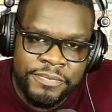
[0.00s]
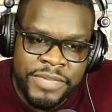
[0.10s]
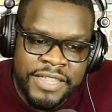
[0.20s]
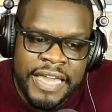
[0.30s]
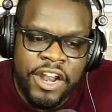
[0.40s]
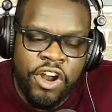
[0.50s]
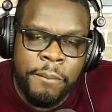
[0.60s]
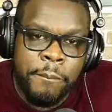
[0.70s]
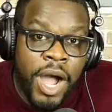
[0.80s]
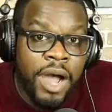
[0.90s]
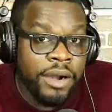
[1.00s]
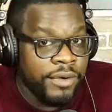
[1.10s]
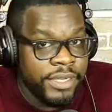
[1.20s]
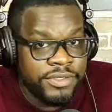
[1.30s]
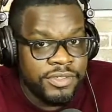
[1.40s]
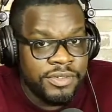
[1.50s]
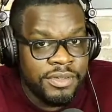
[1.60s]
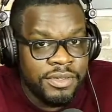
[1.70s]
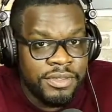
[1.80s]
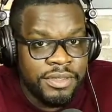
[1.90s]
that are moderates,
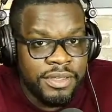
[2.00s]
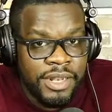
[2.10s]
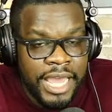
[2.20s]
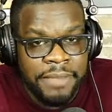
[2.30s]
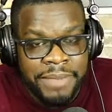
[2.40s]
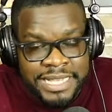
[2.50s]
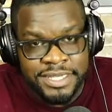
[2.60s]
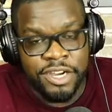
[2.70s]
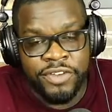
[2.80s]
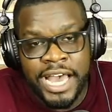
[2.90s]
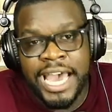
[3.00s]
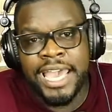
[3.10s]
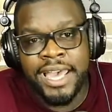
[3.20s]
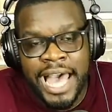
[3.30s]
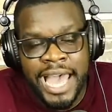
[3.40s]
like myself. I